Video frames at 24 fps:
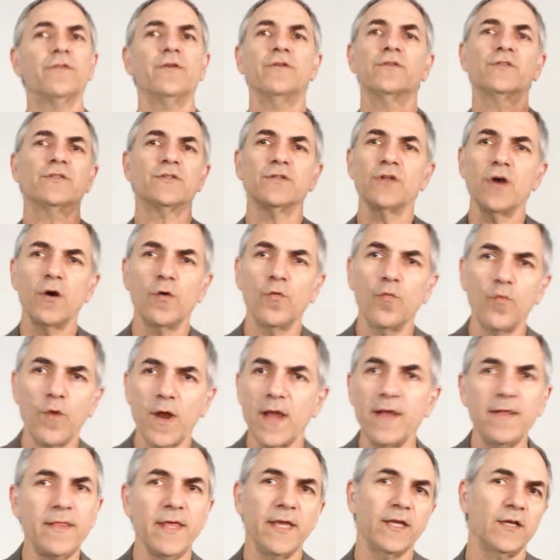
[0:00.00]
there's no
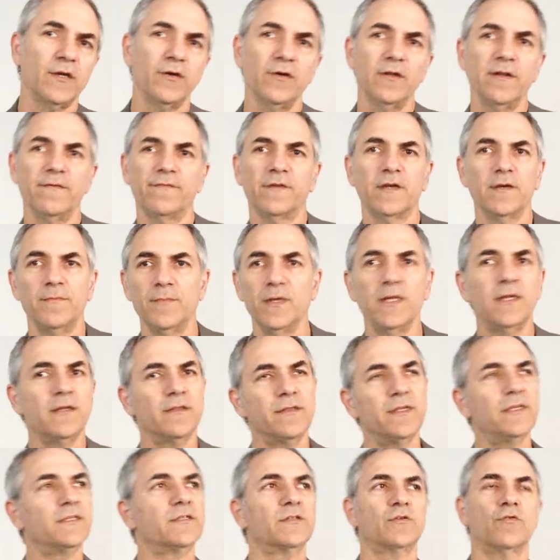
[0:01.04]
way they could have committed
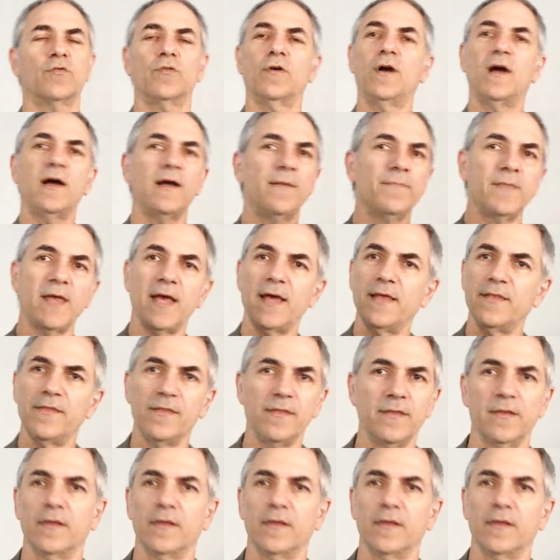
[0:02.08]
this crime, that,